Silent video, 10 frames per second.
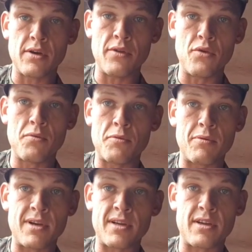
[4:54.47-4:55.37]

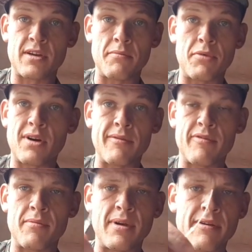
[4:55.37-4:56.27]
normal leader you can buy them
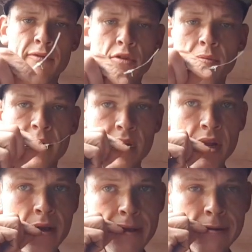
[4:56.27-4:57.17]
for about £4.
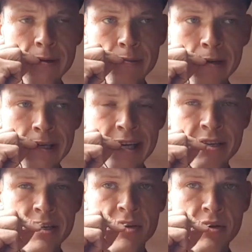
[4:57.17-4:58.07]
It's got a bit of
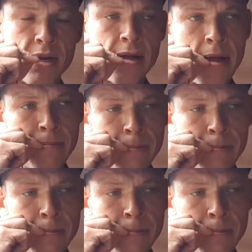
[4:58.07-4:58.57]
excess line.